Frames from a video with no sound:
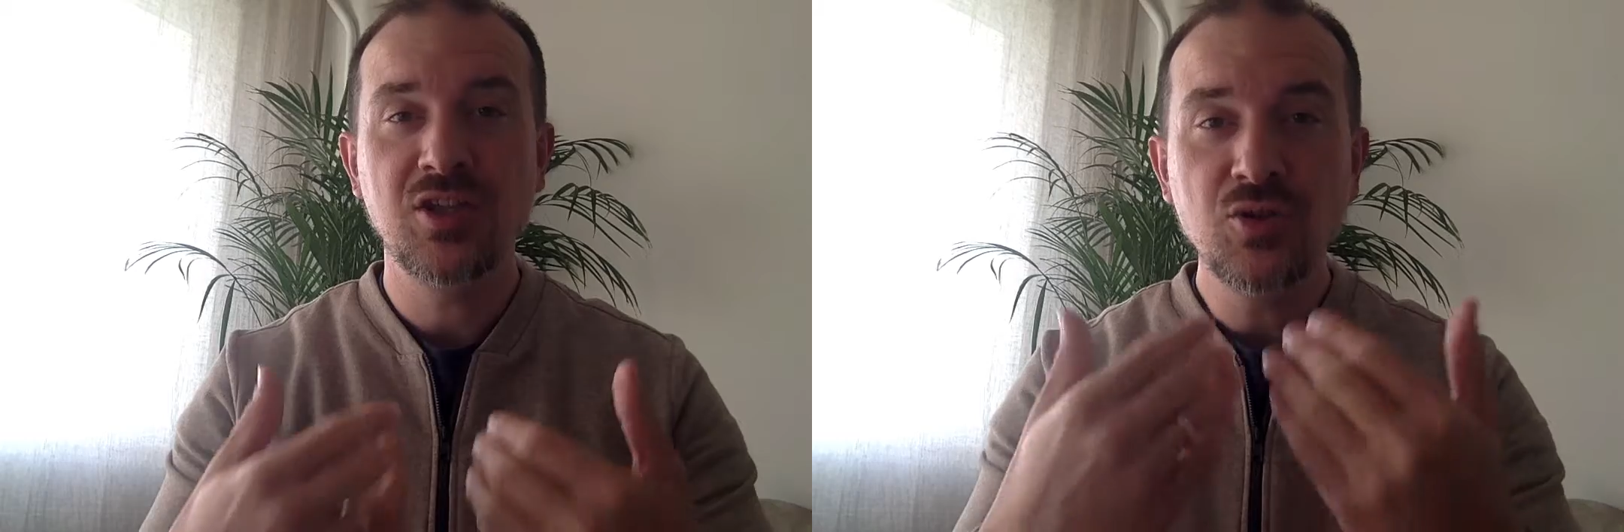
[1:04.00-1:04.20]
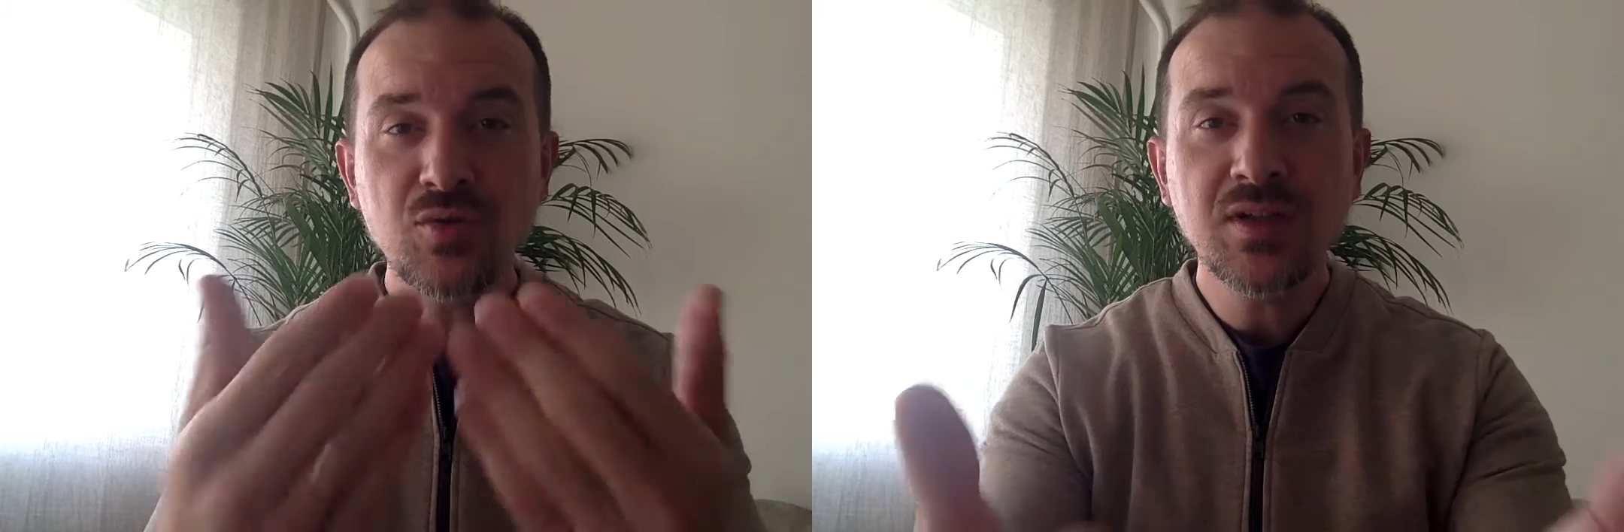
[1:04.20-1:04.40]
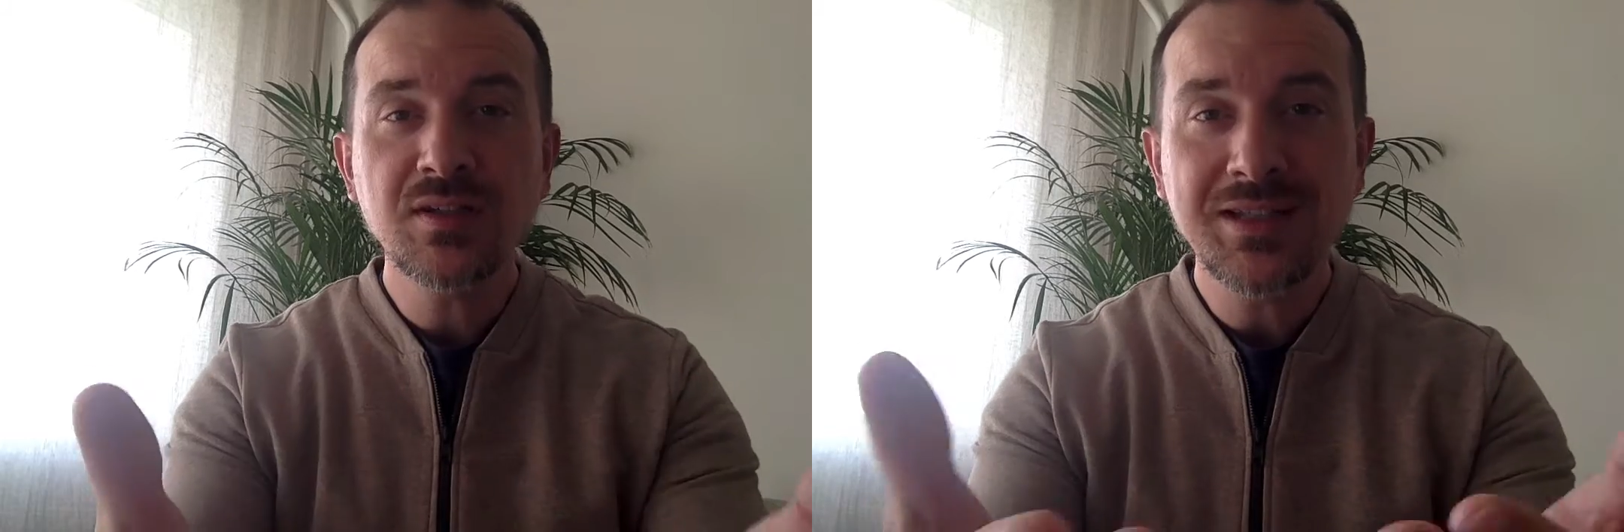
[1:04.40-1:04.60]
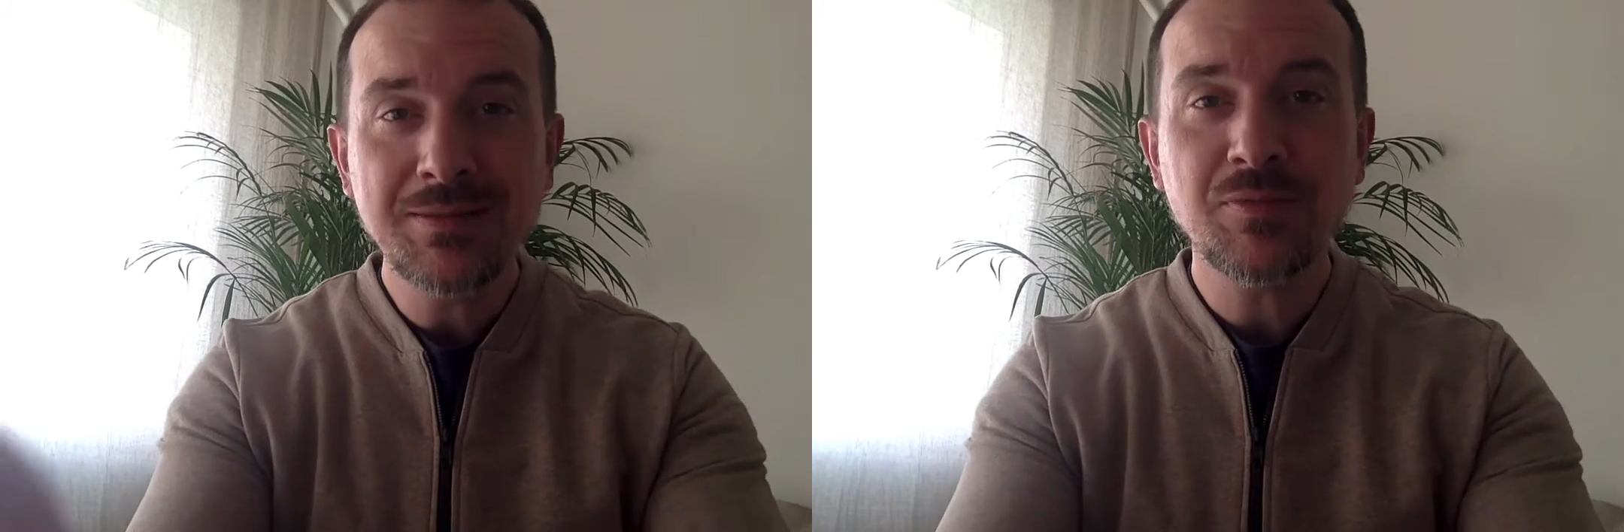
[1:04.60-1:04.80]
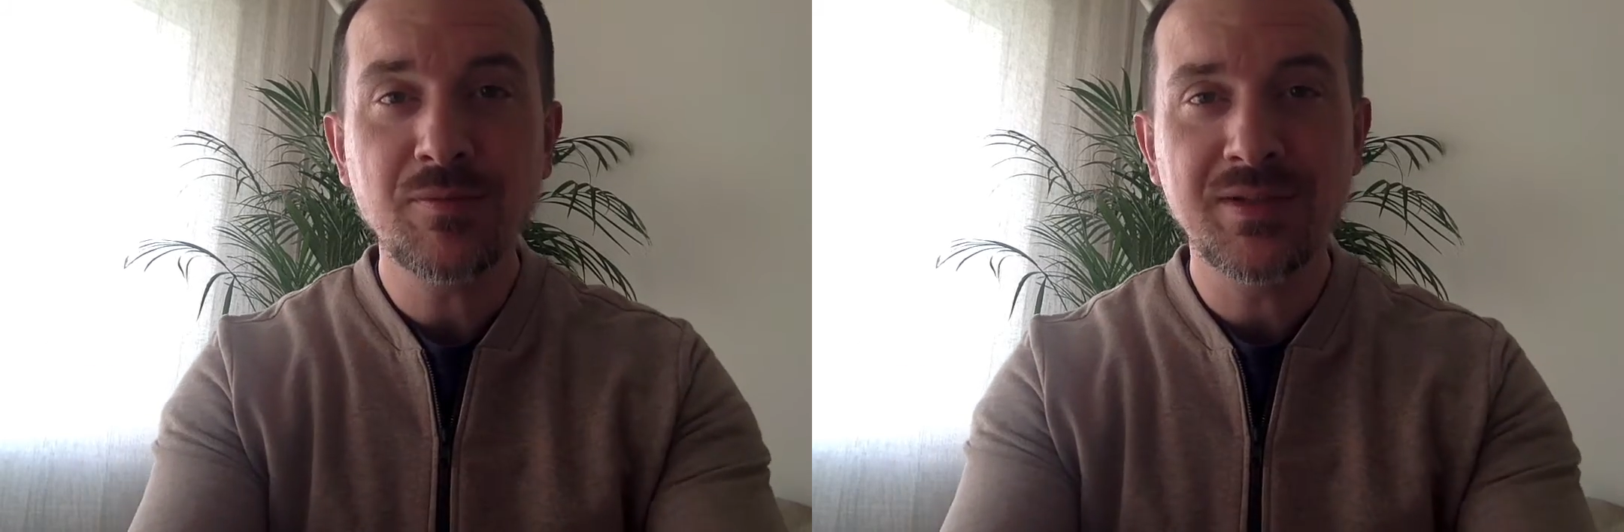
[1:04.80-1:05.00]
you can
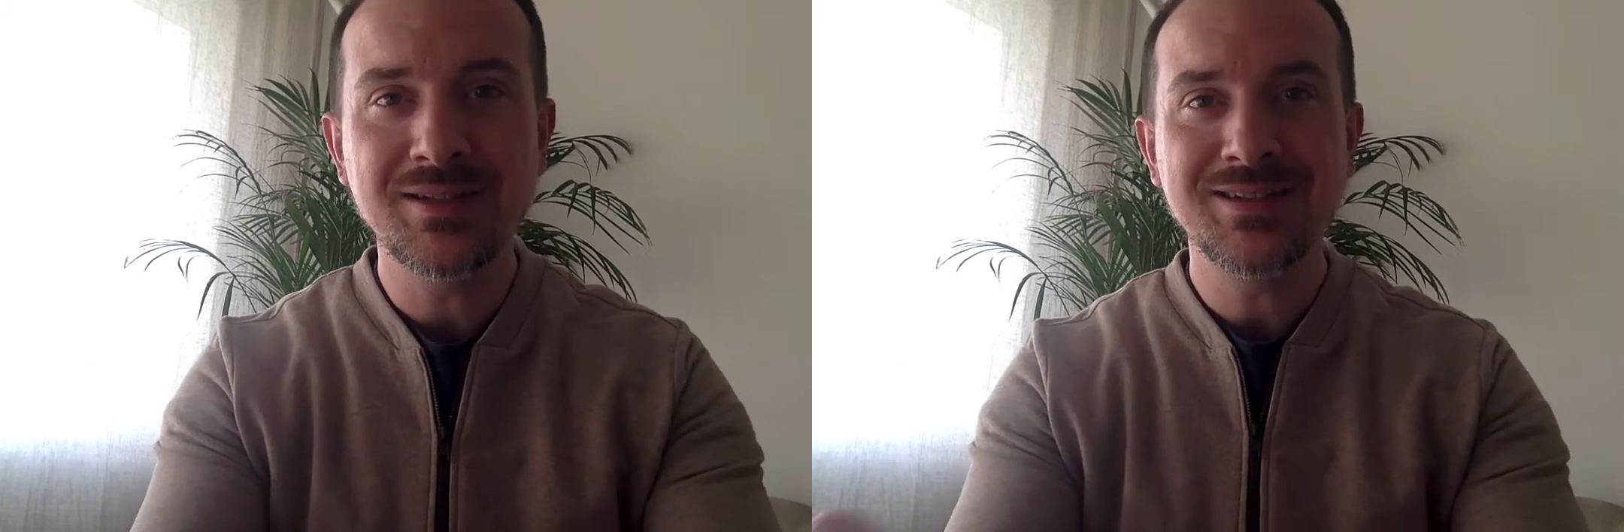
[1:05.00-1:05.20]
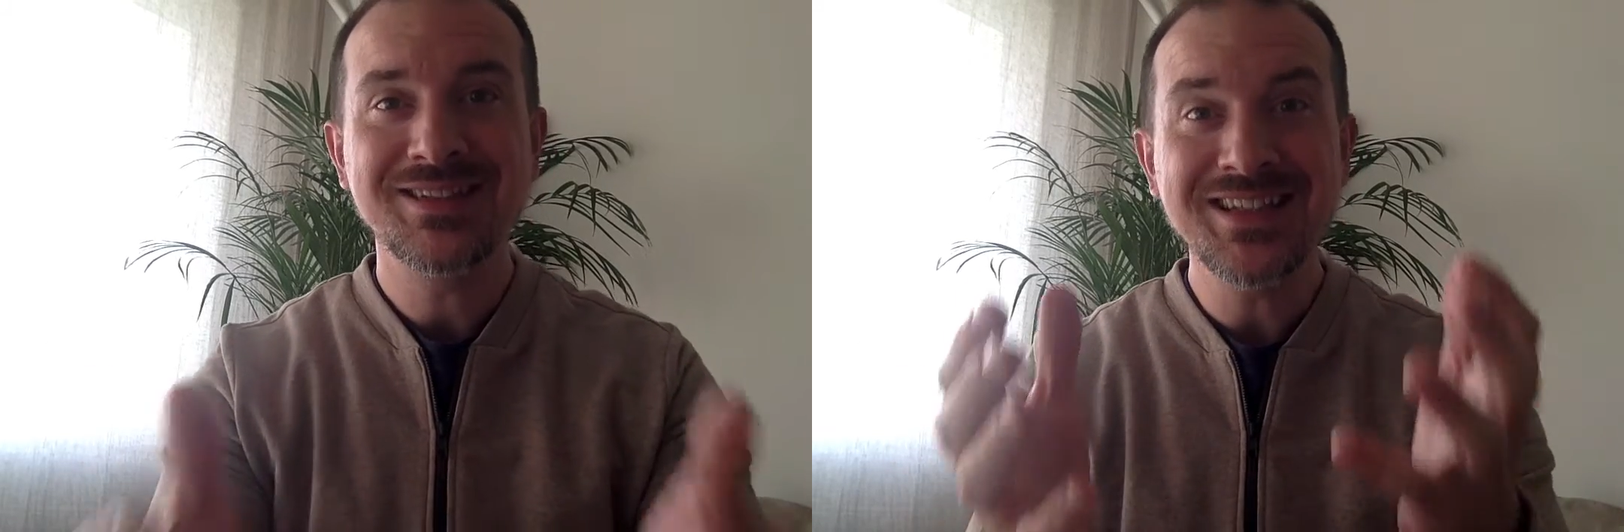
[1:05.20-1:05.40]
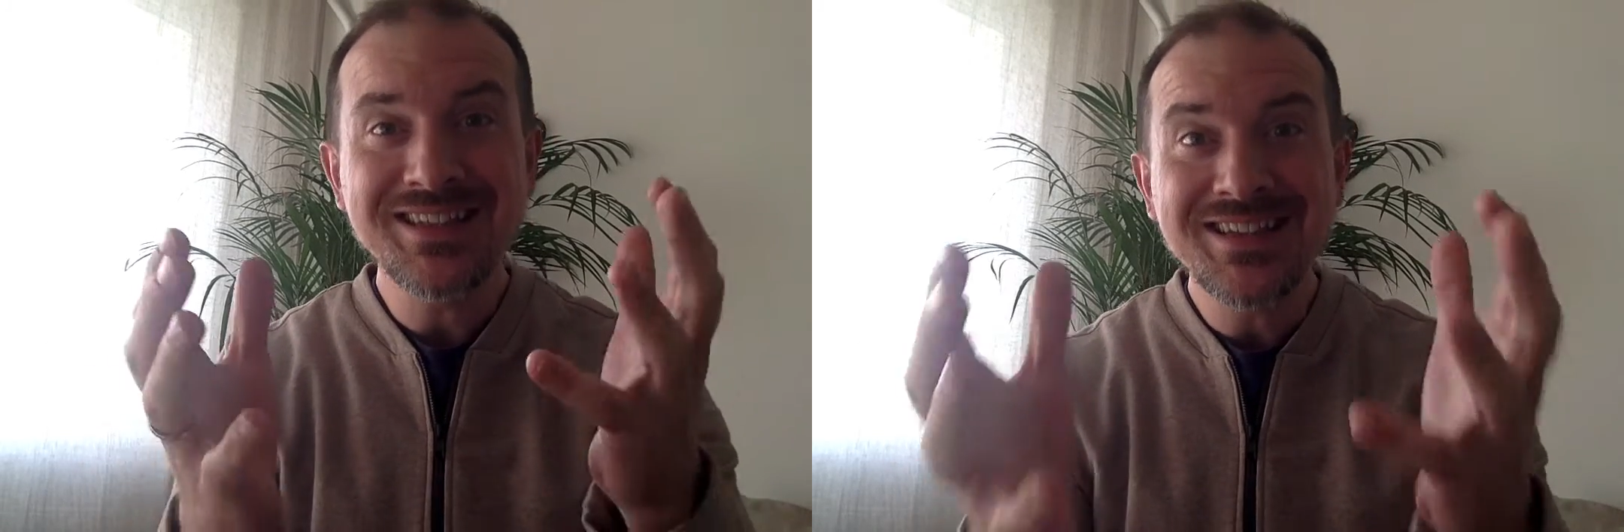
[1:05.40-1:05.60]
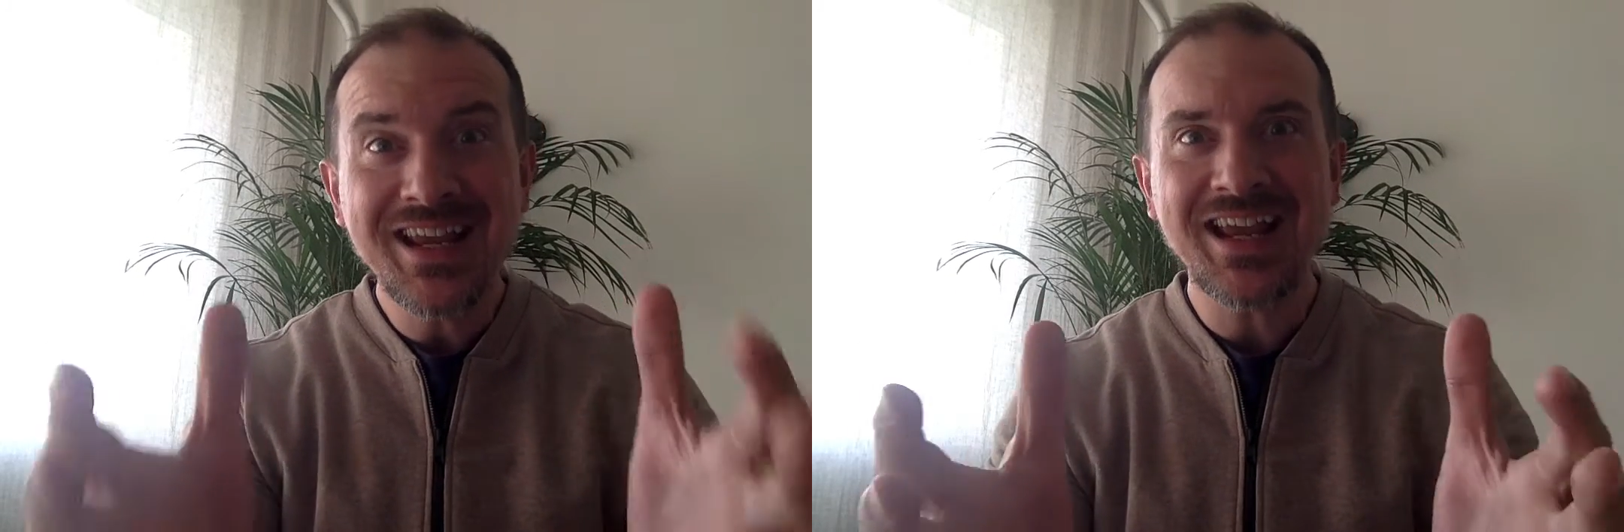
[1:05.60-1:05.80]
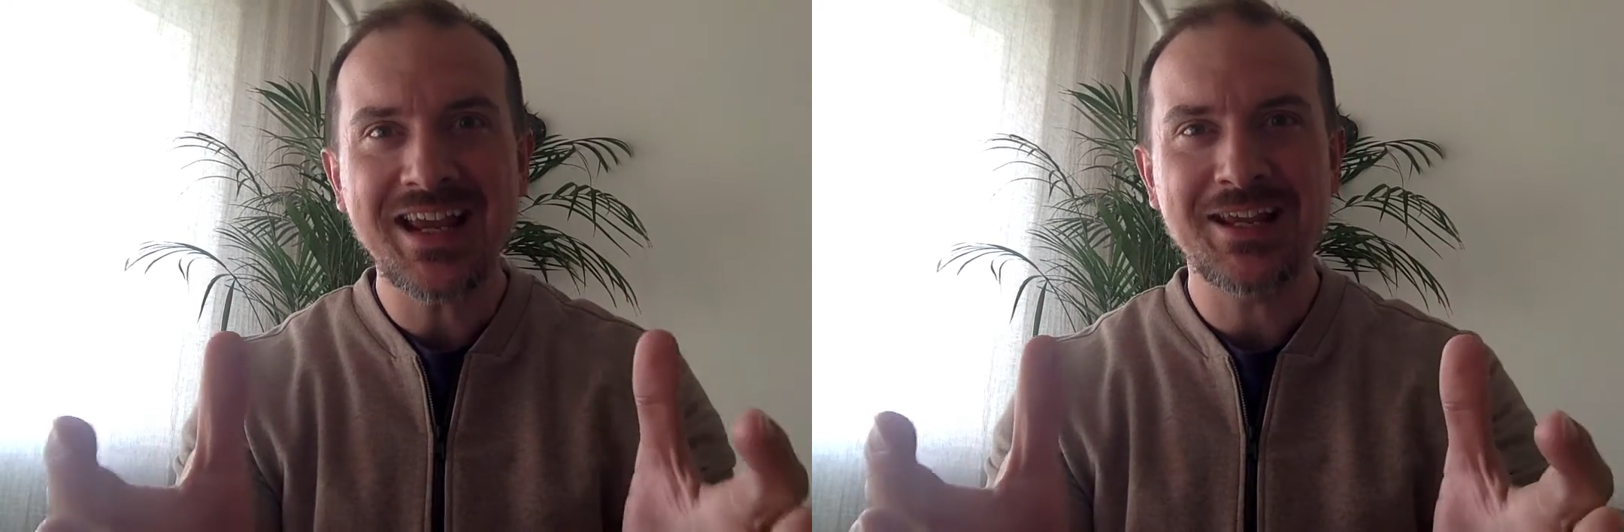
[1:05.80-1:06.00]
implement
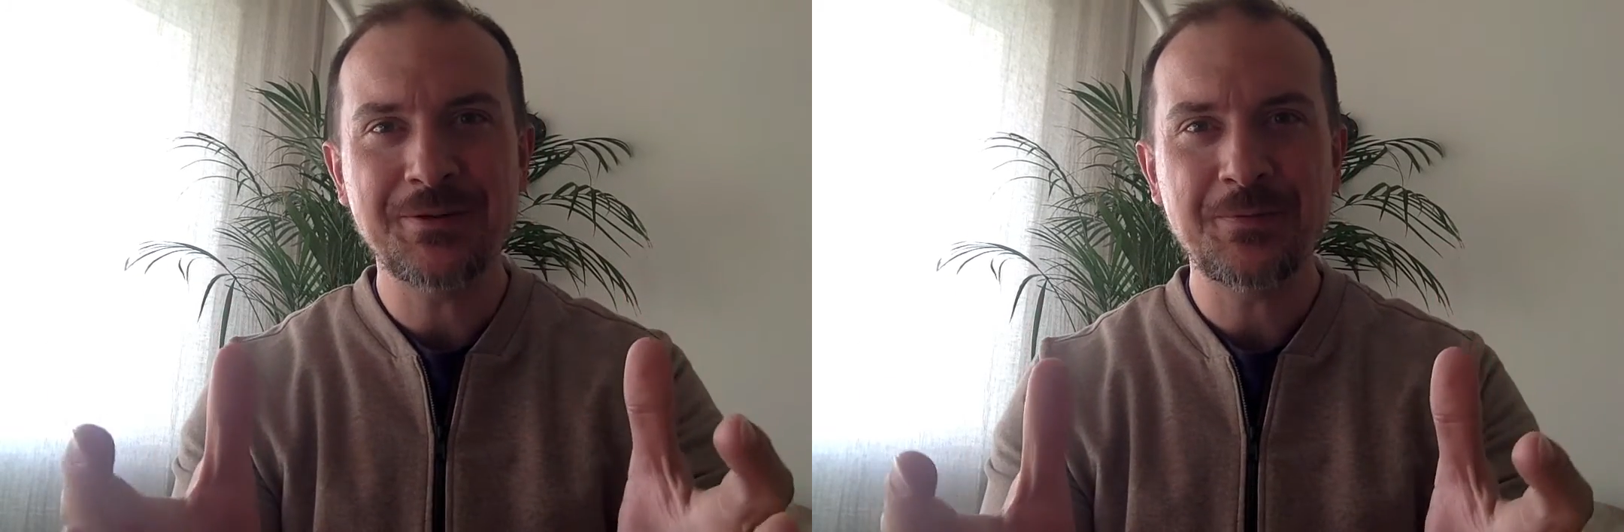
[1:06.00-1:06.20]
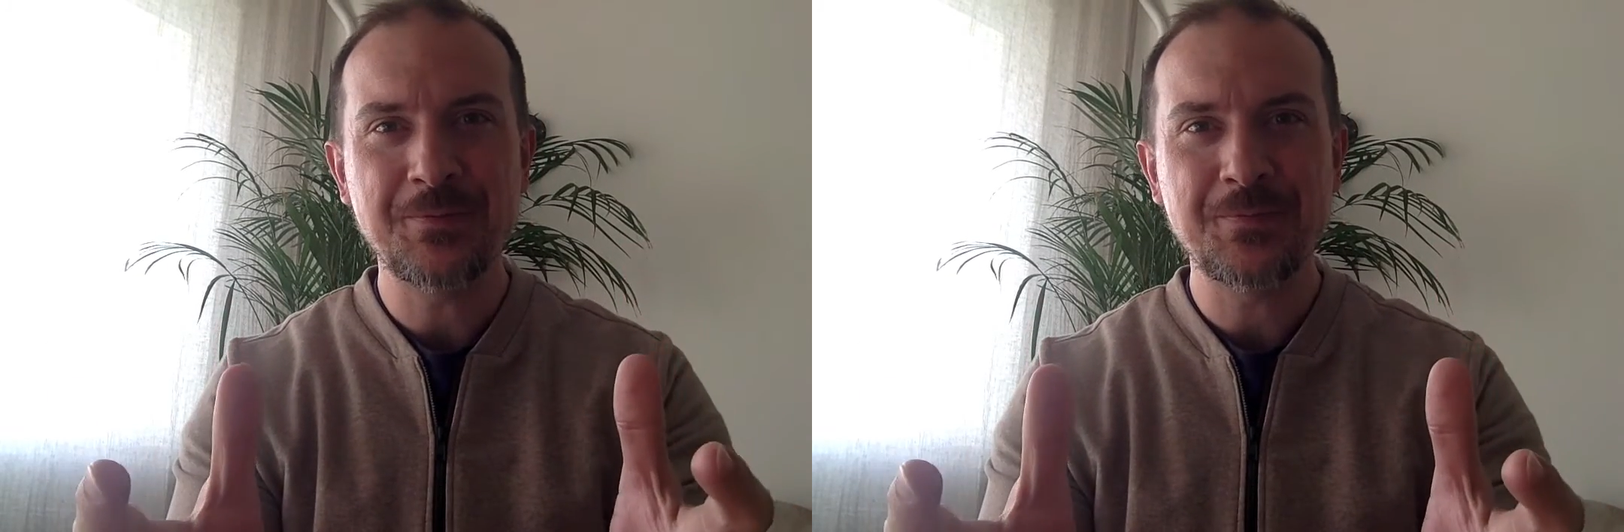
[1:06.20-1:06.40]
today.